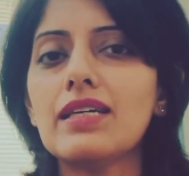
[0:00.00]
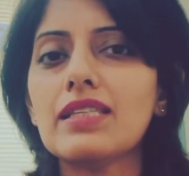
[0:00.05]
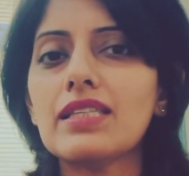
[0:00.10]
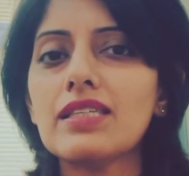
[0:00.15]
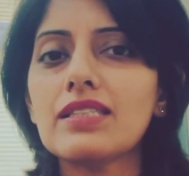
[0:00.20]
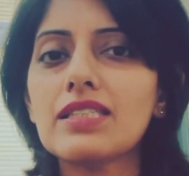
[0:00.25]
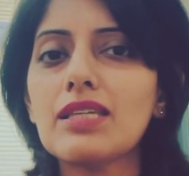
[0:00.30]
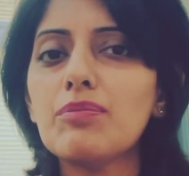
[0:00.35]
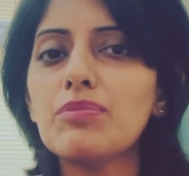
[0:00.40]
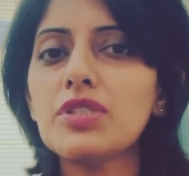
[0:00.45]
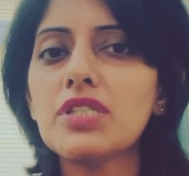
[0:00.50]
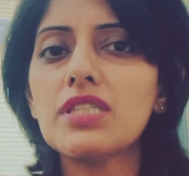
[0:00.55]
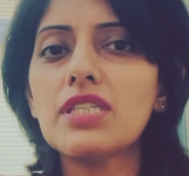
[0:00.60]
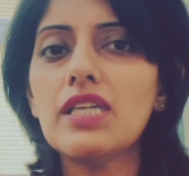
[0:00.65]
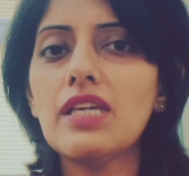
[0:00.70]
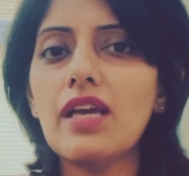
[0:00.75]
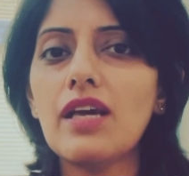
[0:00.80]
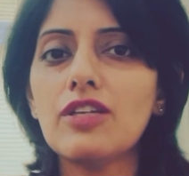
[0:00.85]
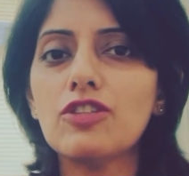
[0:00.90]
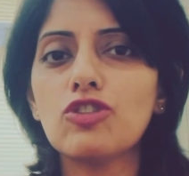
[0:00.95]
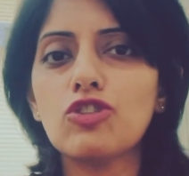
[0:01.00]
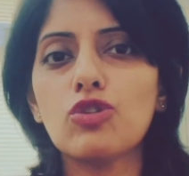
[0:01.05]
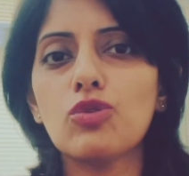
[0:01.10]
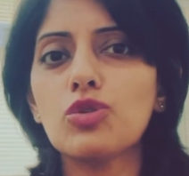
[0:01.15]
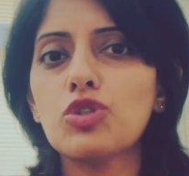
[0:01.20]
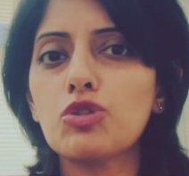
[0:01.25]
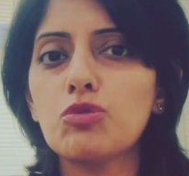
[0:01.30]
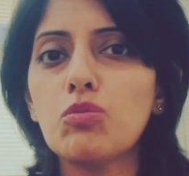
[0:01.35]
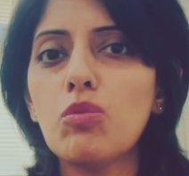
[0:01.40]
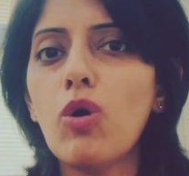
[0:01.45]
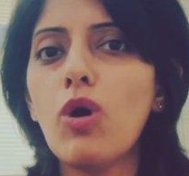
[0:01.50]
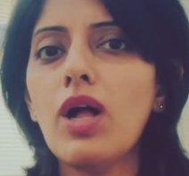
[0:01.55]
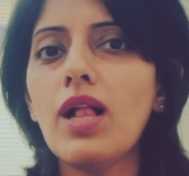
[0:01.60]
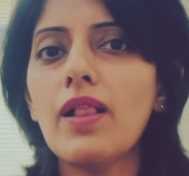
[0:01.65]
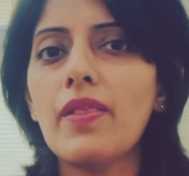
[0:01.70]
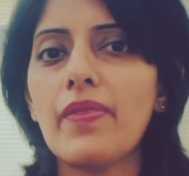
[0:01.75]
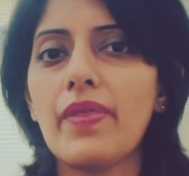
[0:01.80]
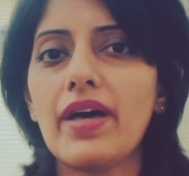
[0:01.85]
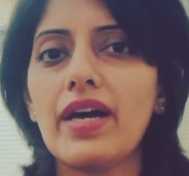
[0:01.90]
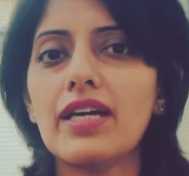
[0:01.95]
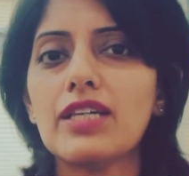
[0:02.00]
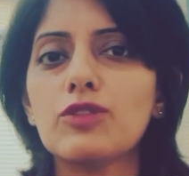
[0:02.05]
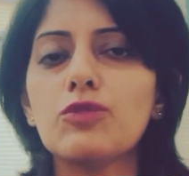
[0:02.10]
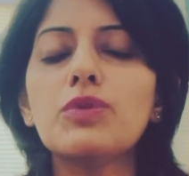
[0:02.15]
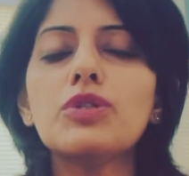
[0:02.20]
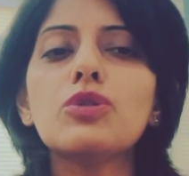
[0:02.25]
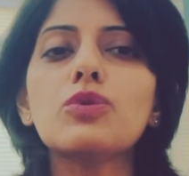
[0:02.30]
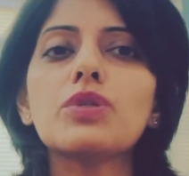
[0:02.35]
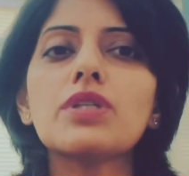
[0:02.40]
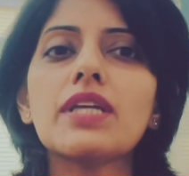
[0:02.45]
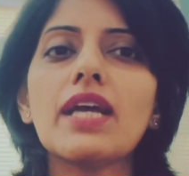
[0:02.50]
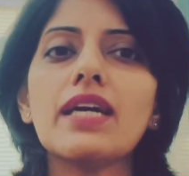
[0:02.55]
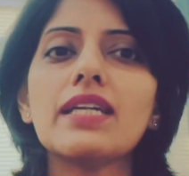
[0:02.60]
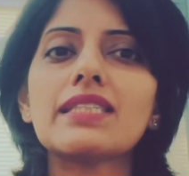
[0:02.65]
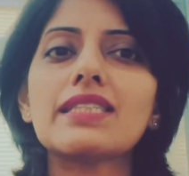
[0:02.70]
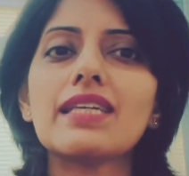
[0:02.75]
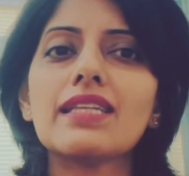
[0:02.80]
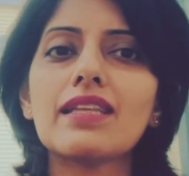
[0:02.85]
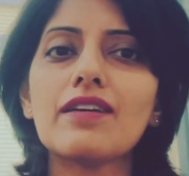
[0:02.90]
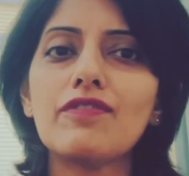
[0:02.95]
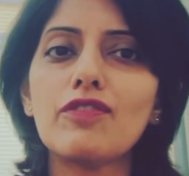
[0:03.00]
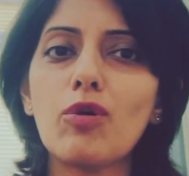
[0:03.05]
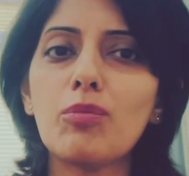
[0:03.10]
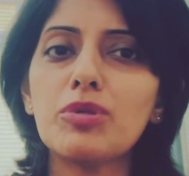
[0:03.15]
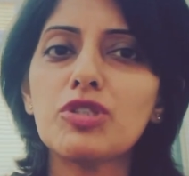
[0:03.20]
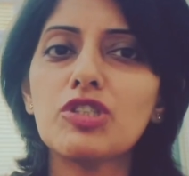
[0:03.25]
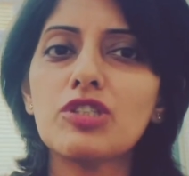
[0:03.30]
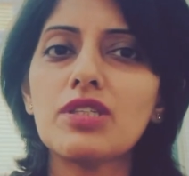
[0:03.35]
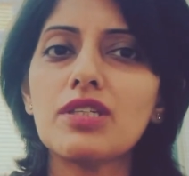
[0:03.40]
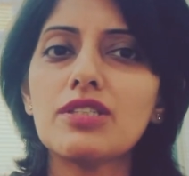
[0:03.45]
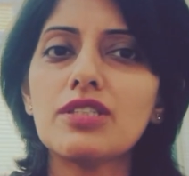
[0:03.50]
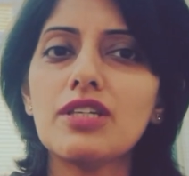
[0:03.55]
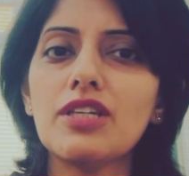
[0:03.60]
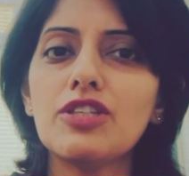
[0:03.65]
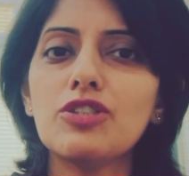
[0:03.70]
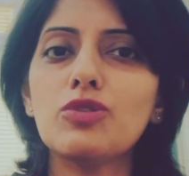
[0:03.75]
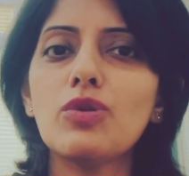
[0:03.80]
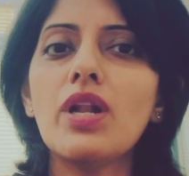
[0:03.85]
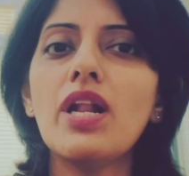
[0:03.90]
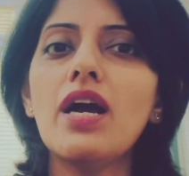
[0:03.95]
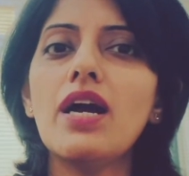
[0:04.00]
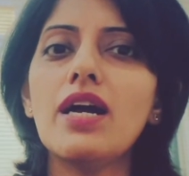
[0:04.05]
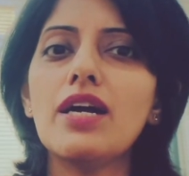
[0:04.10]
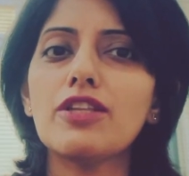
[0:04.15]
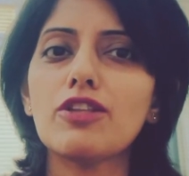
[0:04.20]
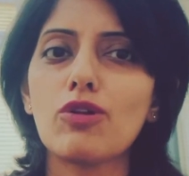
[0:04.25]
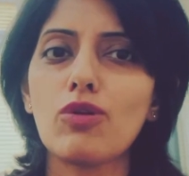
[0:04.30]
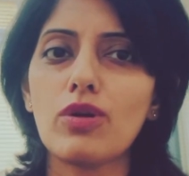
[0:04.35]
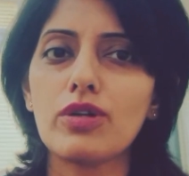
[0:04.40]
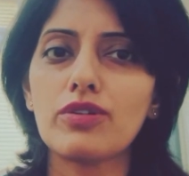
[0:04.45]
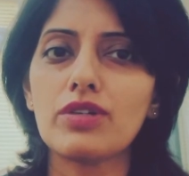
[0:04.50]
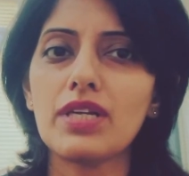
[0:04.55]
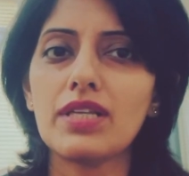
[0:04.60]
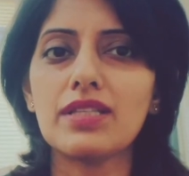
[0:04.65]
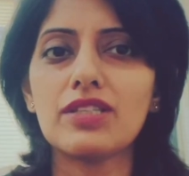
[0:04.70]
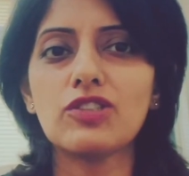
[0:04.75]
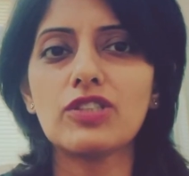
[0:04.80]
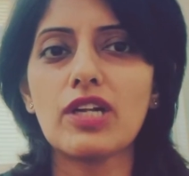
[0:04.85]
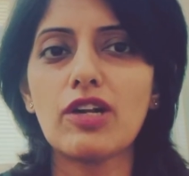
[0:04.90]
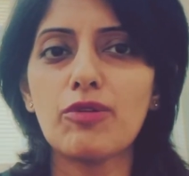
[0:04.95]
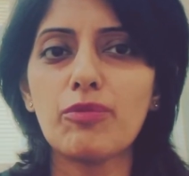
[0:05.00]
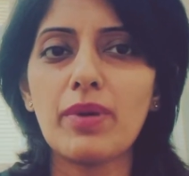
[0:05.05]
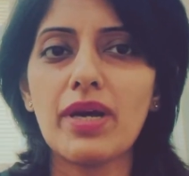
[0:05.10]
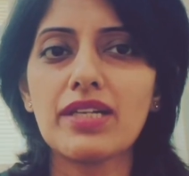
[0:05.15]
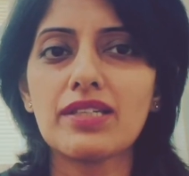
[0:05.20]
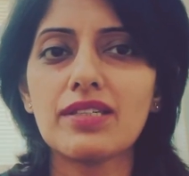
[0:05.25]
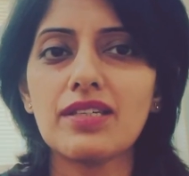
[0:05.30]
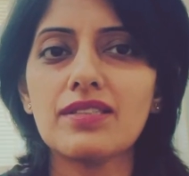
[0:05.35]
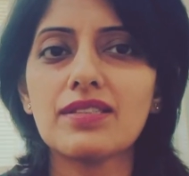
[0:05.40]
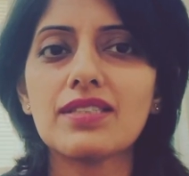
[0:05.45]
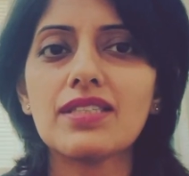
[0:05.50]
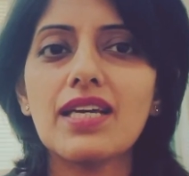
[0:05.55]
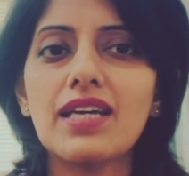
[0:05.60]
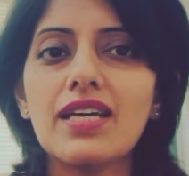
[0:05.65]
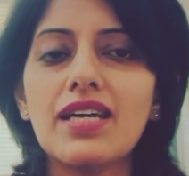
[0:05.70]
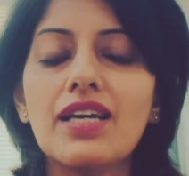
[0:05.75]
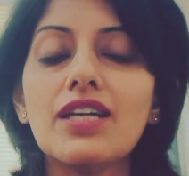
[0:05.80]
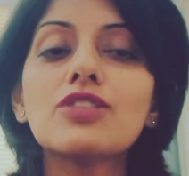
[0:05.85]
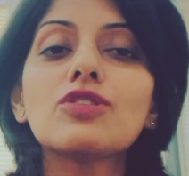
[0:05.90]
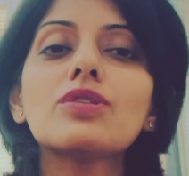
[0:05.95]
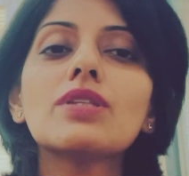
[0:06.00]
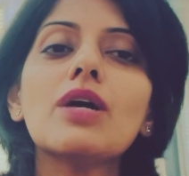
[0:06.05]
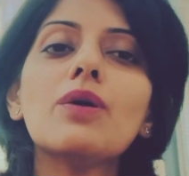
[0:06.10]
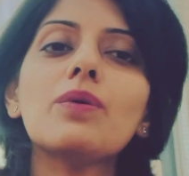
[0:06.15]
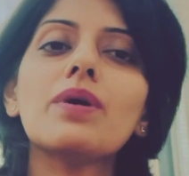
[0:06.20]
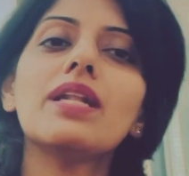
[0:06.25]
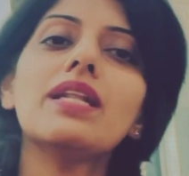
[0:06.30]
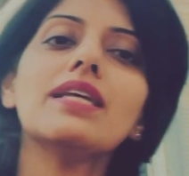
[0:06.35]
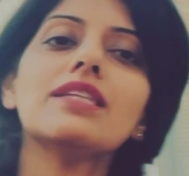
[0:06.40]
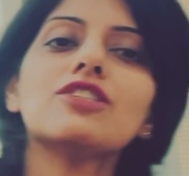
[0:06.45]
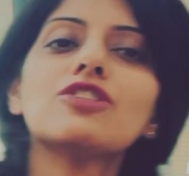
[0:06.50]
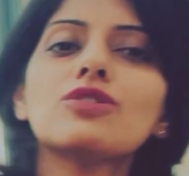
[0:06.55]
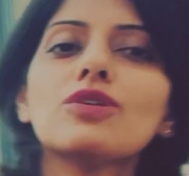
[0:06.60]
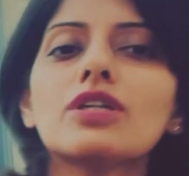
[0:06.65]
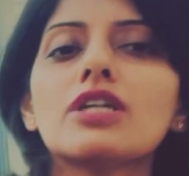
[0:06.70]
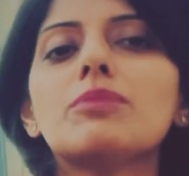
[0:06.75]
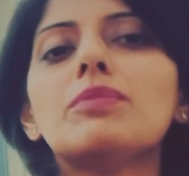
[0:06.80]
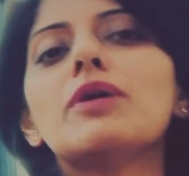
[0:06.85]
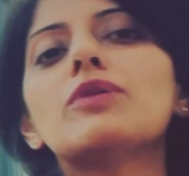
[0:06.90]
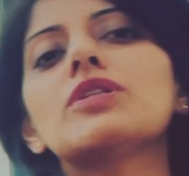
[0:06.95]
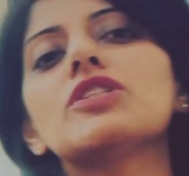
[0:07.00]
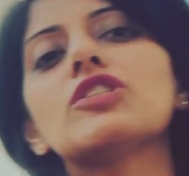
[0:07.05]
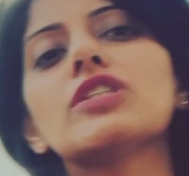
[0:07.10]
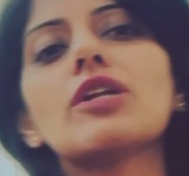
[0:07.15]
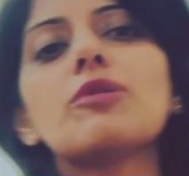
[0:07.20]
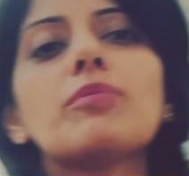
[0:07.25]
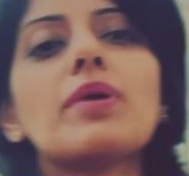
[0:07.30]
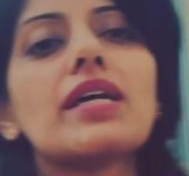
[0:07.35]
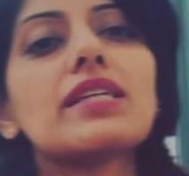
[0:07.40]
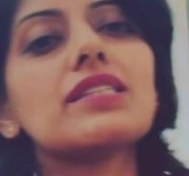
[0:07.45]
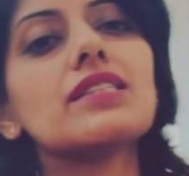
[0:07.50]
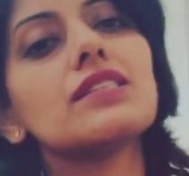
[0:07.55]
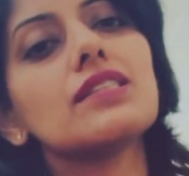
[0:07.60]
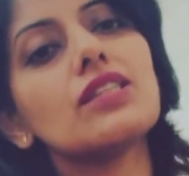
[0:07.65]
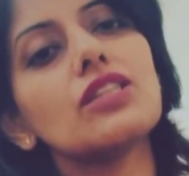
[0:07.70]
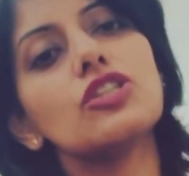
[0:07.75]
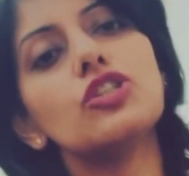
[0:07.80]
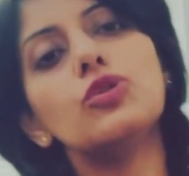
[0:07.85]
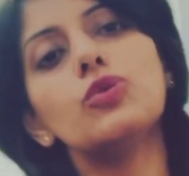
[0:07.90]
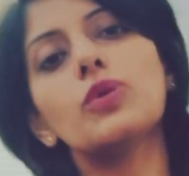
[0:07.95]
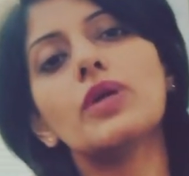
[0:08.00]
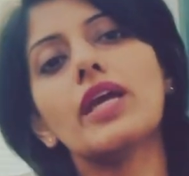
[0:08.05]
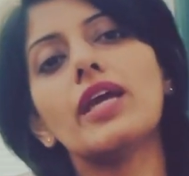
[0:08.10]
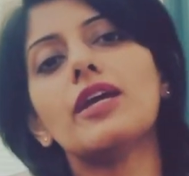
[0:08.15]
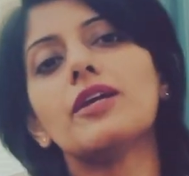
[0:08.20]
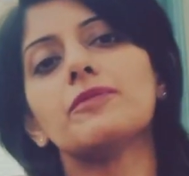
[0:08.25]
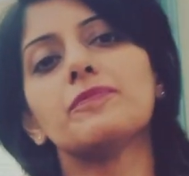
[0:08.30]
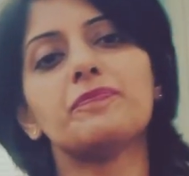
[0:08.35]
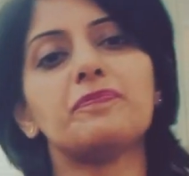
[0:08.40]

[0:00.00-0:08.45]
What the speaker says: subsidy is so small that we don't get enough opportunity to learn a lot in the general practice. So now let's talk about the general practice in the UK.